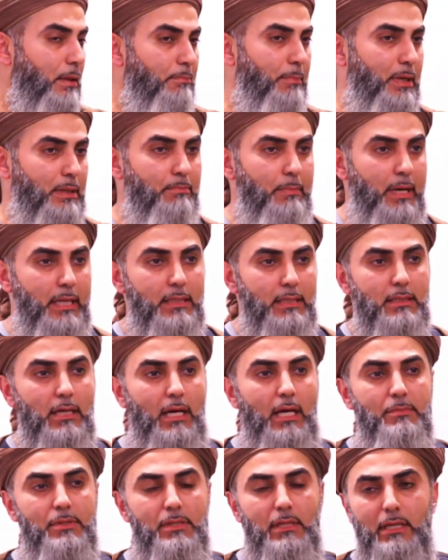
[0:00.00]
But many
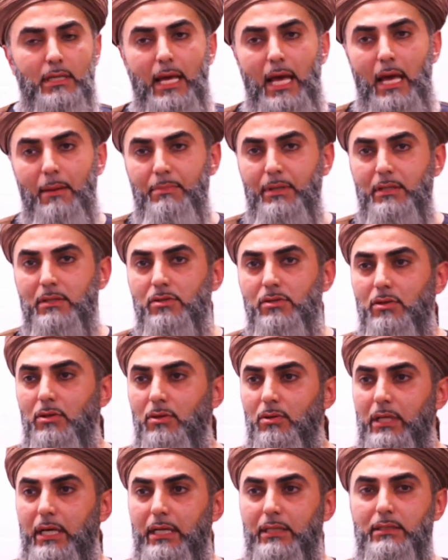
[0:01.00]
times it happens
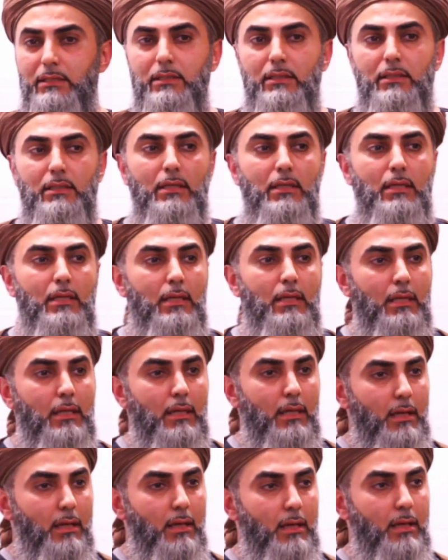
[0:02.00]
so that
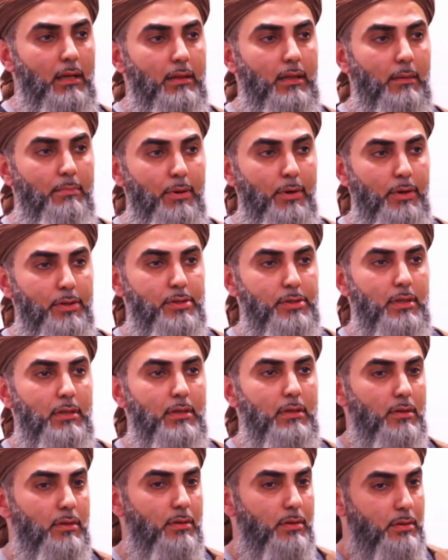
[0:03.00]
the
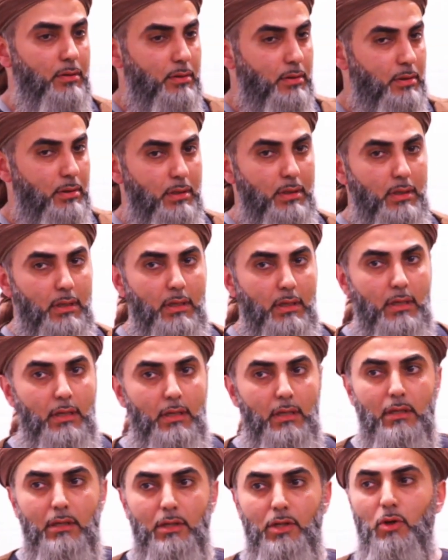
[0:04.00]
person
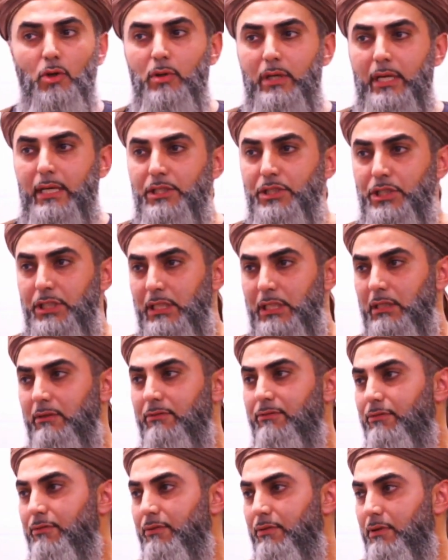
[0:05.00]
don't
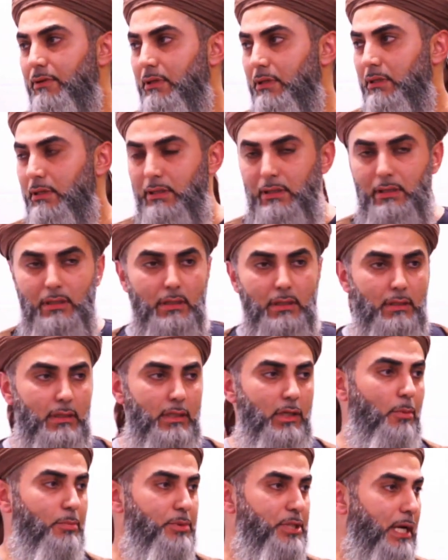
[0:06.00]
achieve
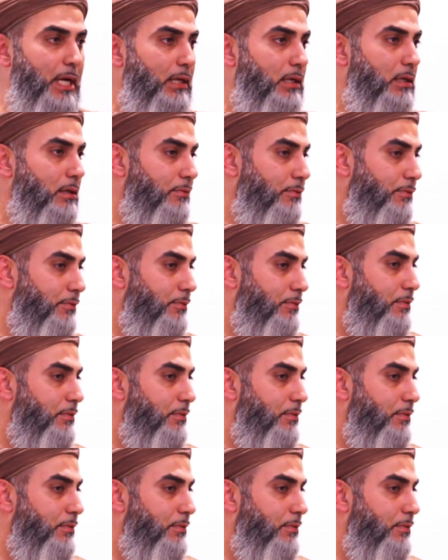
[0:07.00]
the objective,